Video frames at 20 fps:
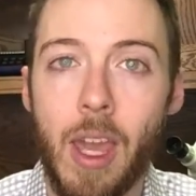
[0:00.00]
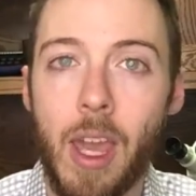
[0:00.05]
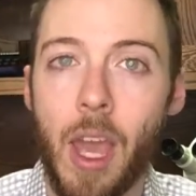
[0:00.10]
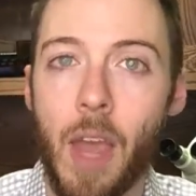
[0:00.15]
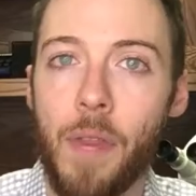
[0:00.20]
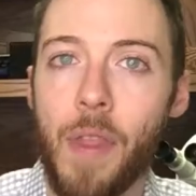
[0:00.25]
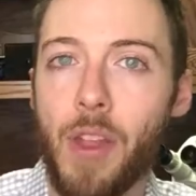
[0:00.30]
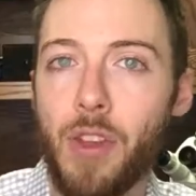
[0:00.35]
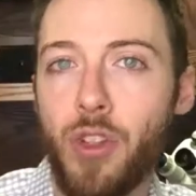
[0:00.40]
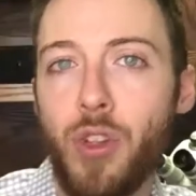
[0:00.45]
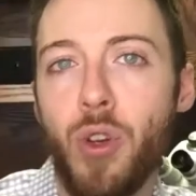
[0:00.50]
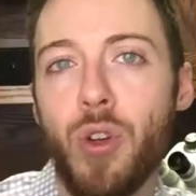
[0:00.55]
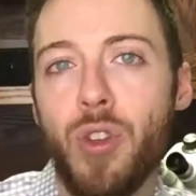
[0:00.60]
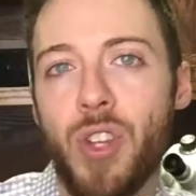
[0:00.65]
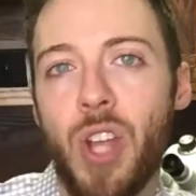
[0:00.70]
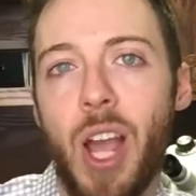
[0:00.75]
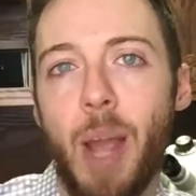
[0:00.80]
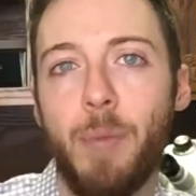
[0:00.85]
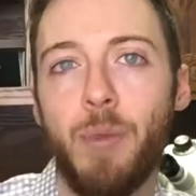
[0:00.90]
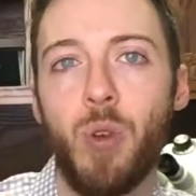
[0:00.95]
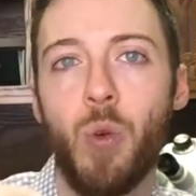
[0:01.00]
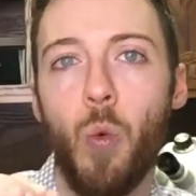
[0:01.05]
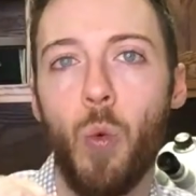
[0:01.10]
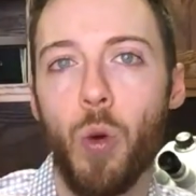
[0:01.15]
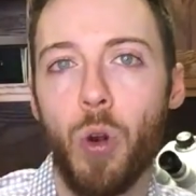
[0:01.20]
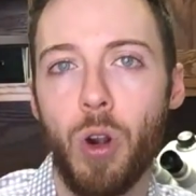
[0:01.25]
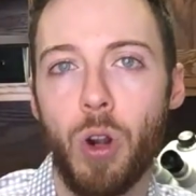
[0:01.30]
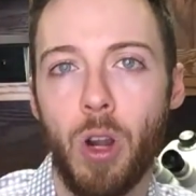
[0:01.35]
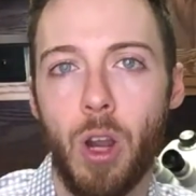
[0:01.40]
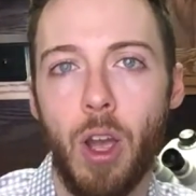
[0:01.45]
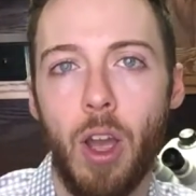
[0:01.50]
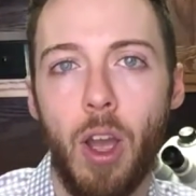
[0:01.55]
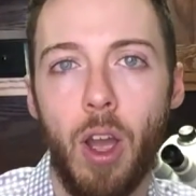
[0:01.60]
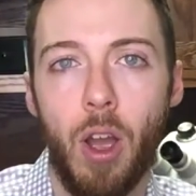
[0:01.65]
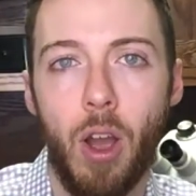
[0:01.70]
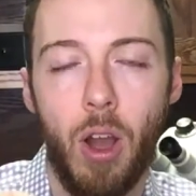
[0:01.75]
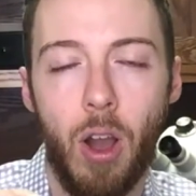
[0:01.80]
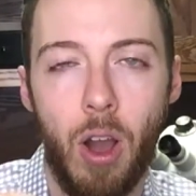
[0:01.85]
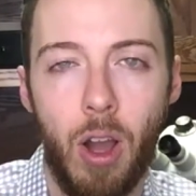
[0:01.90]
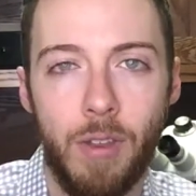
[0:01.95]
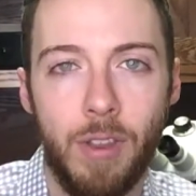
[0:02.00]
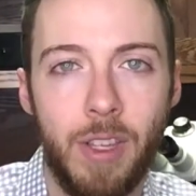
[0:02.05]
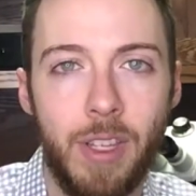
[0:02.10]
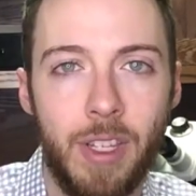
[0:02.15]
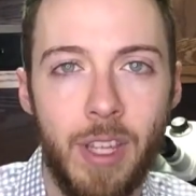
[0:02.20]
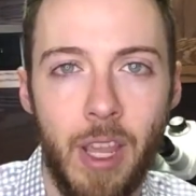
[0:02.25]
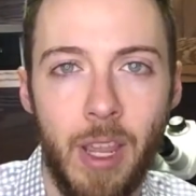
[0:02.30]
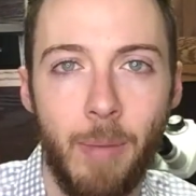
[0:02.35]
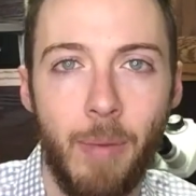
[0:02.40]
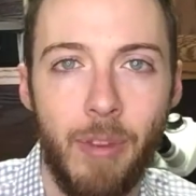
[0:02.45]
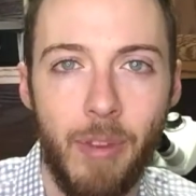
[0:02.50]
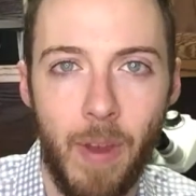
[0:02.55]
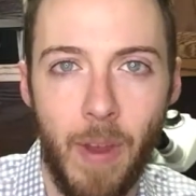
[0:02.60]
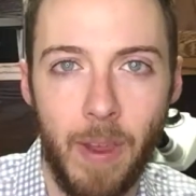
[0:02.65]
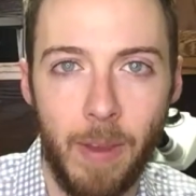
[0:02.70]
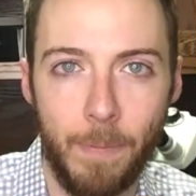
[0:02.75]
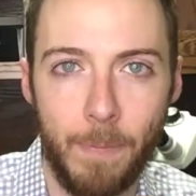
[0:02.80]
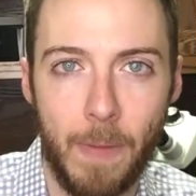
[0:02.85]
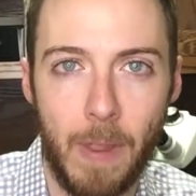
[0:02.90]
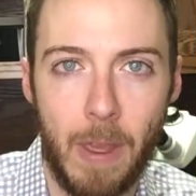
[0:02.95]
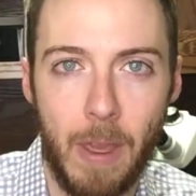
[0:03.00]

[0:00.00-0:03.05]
And that's your time to work on the same thing.